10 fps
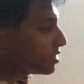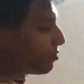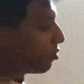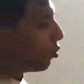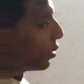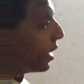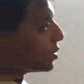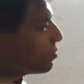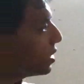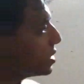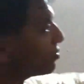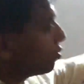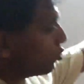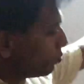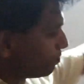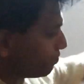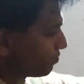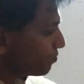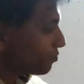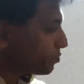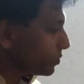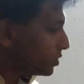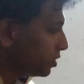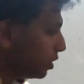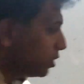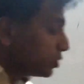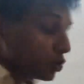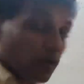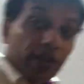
4x plus 4. So what is